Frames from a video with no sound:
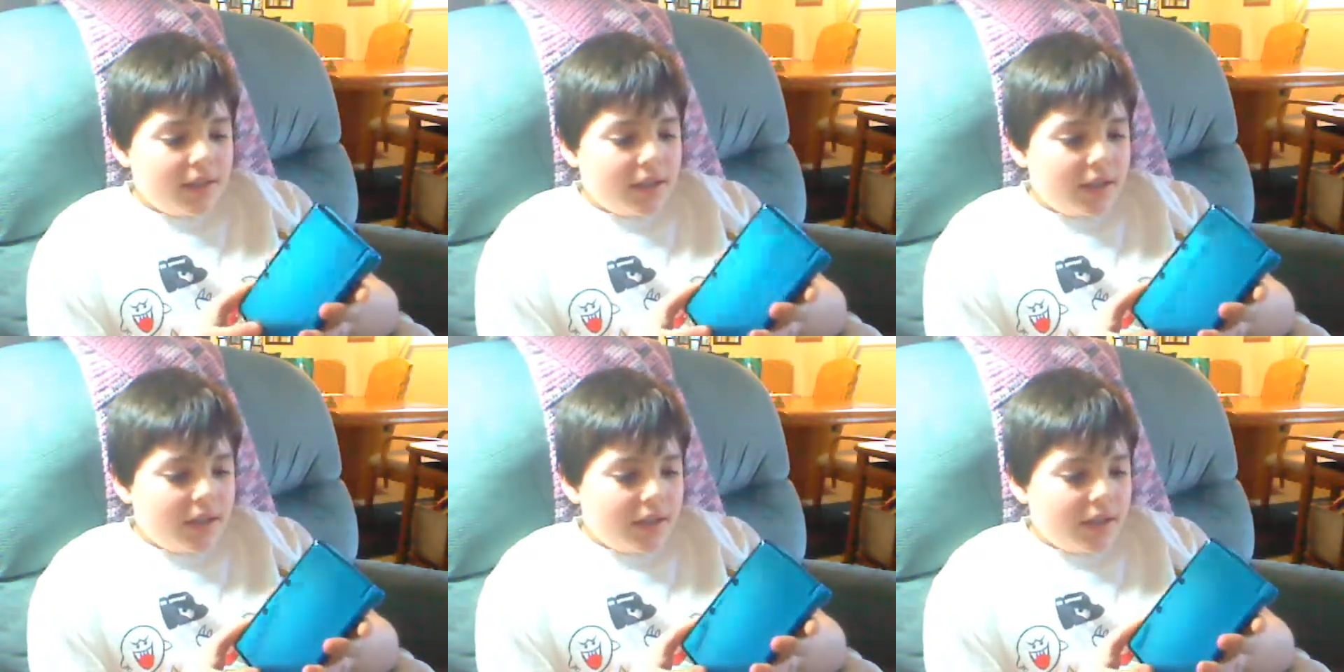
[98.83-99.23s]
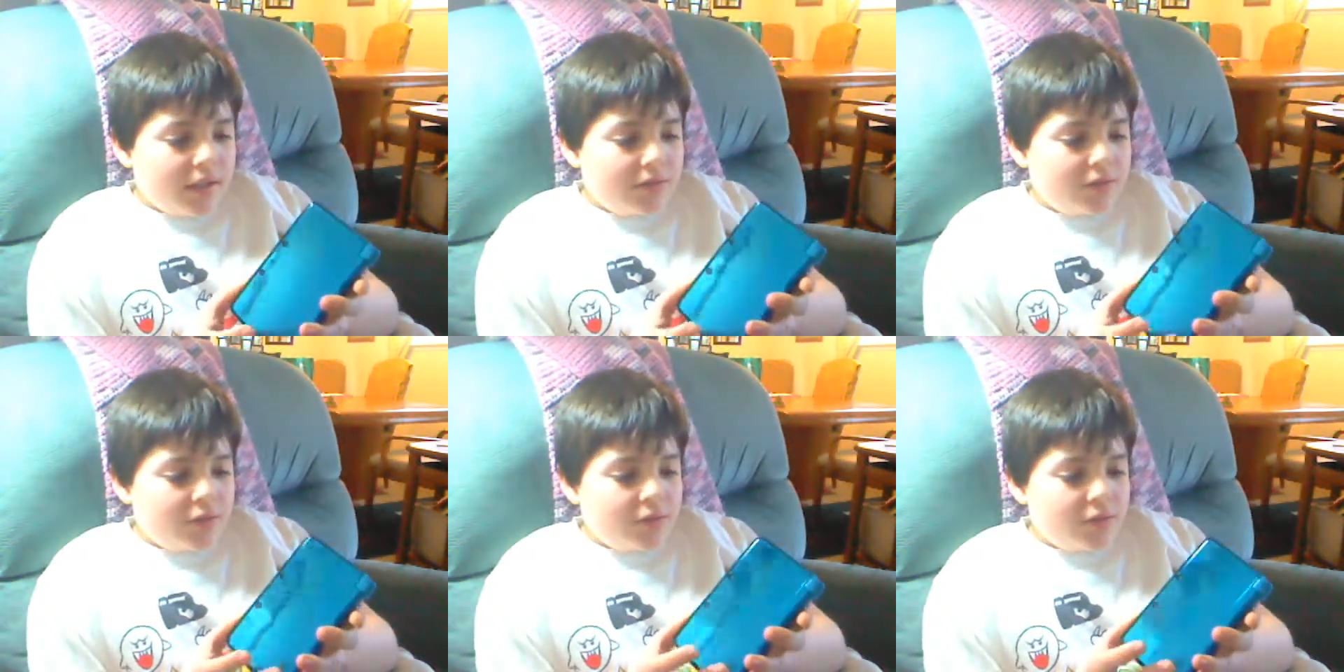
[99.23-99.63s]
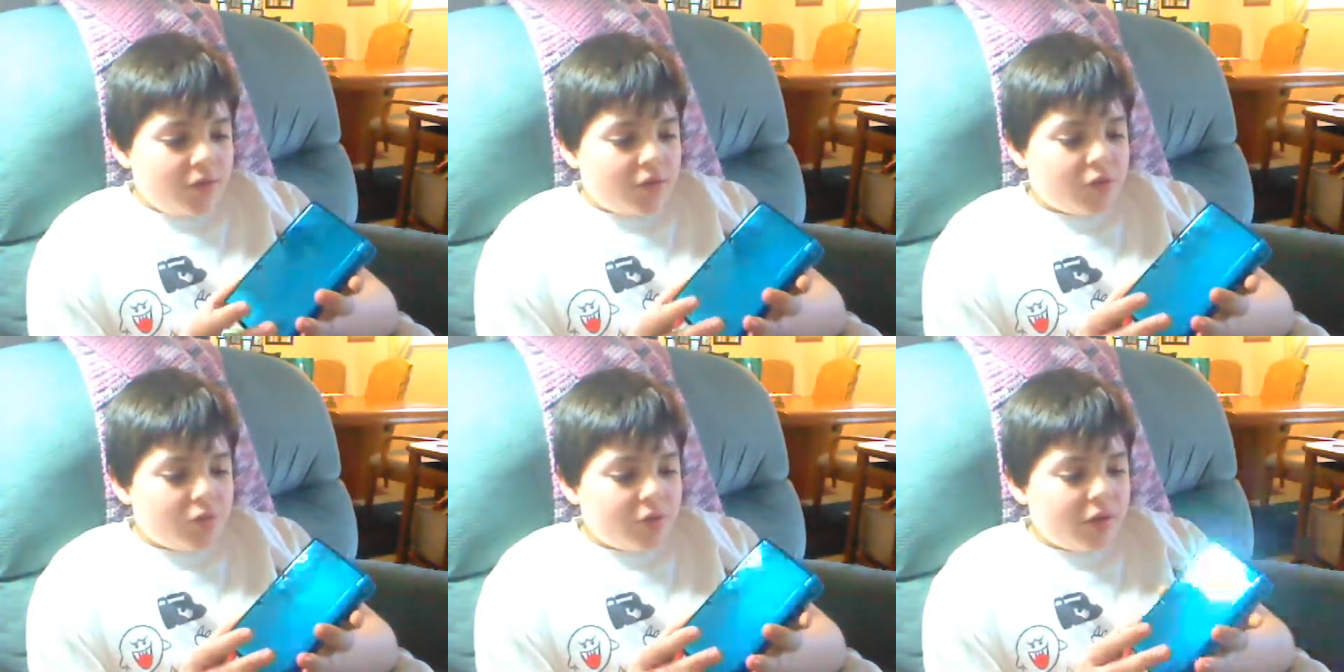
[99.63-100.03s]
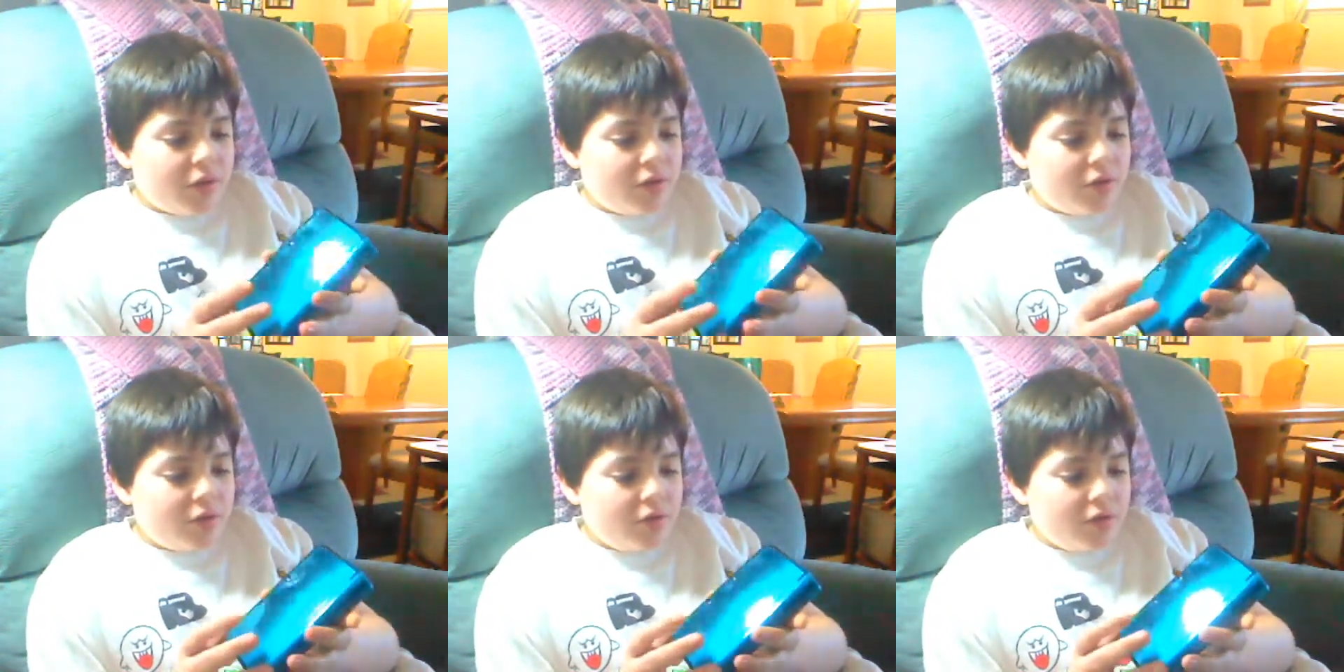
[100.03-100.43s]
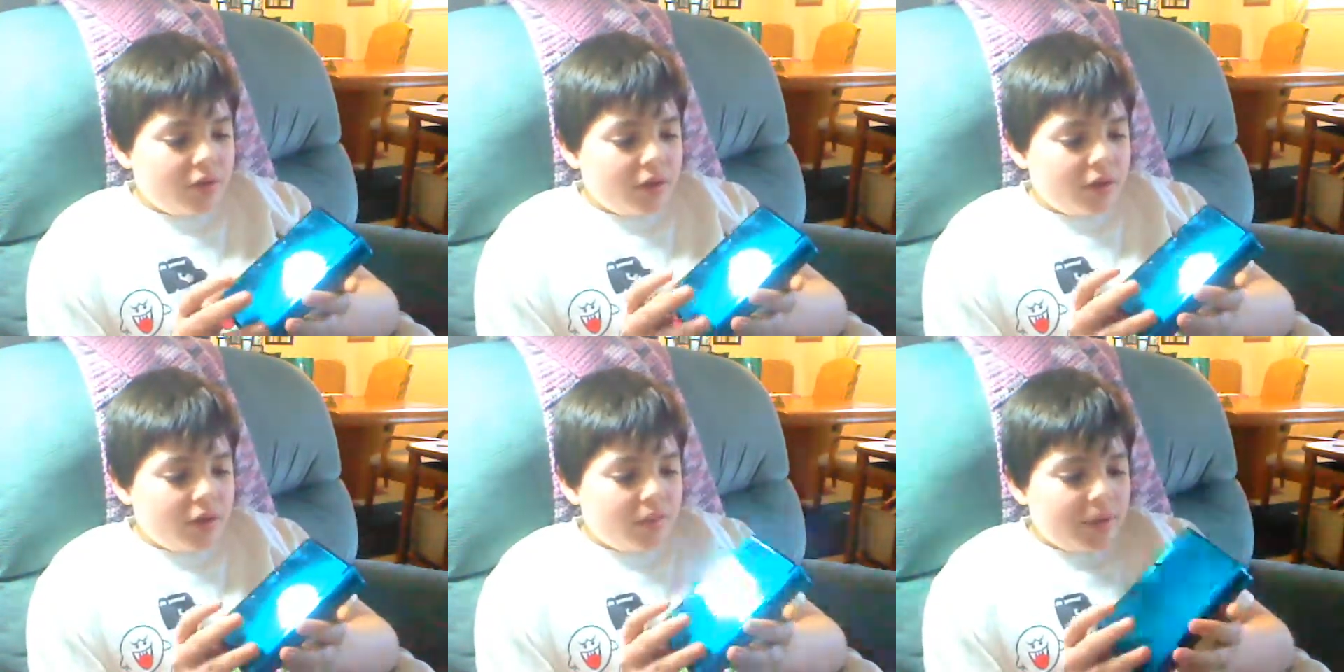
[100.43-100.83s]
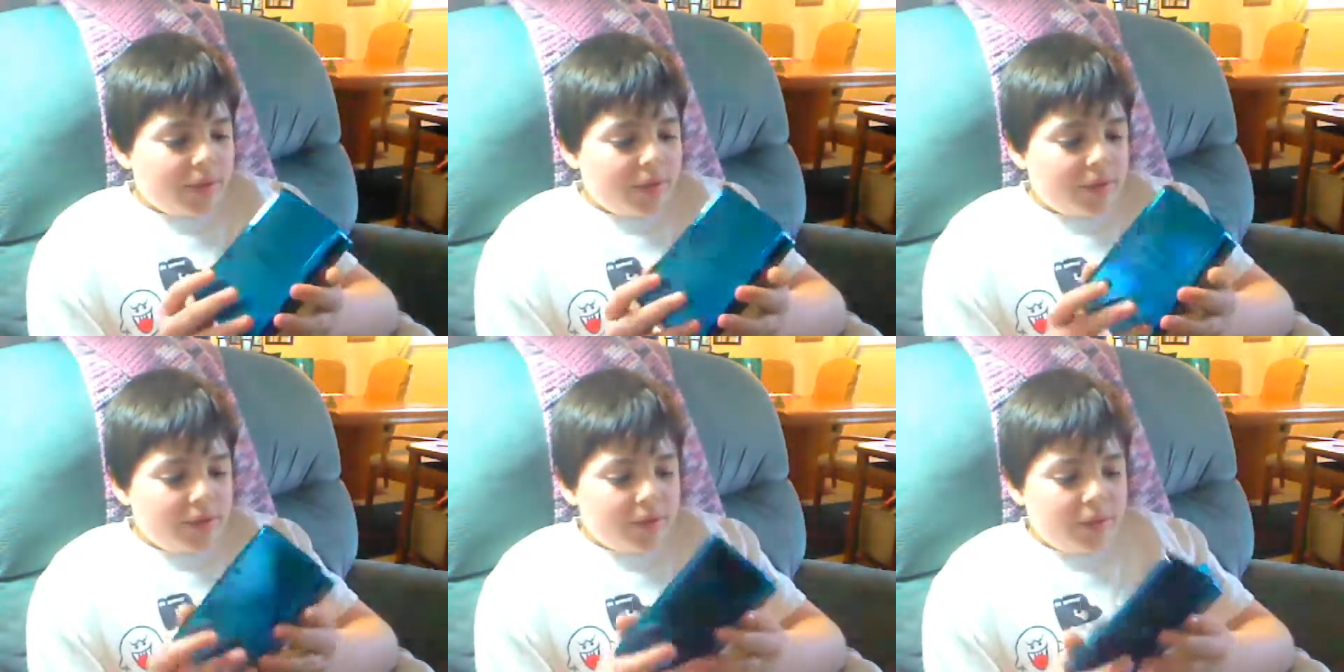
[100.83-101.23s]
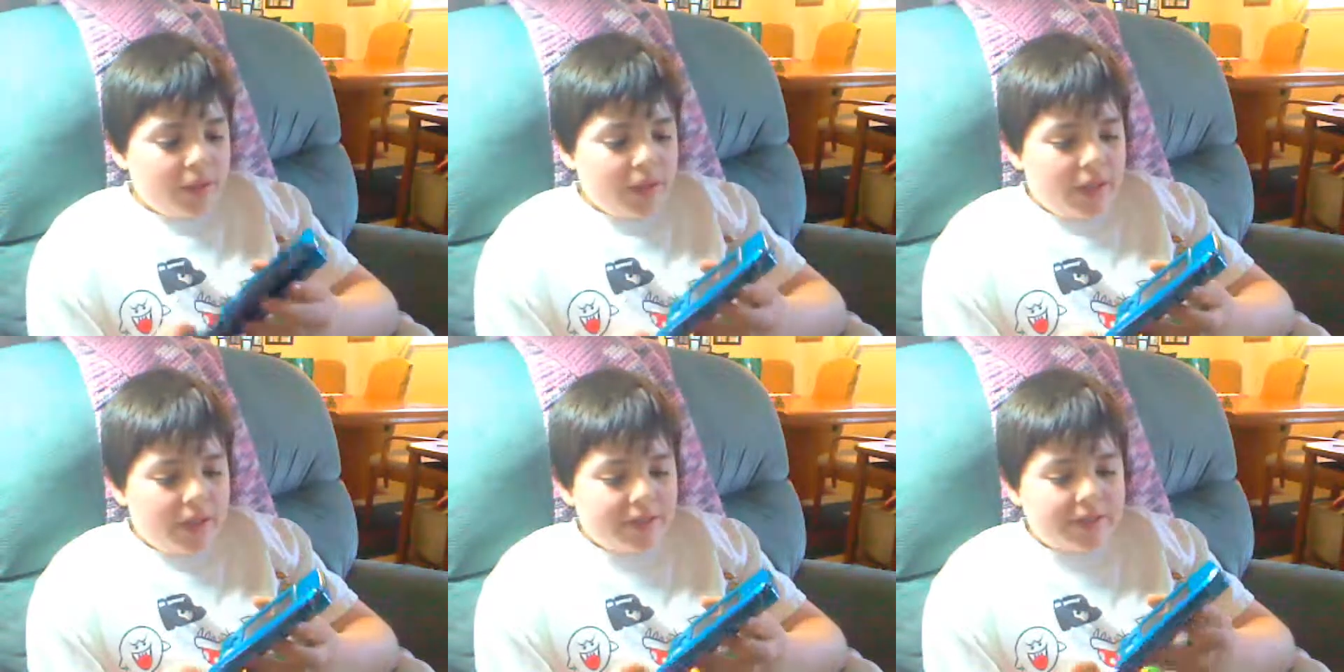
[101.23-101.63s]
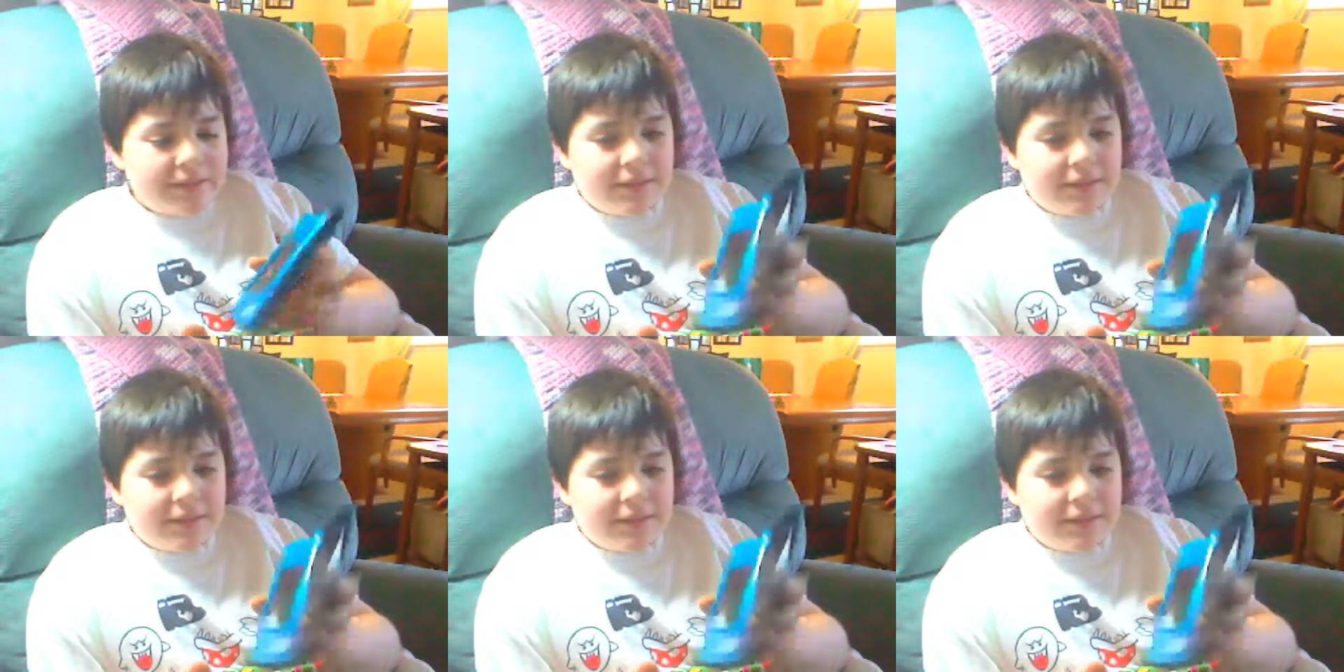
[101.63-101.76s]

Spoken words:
And what's really cool about the 3DS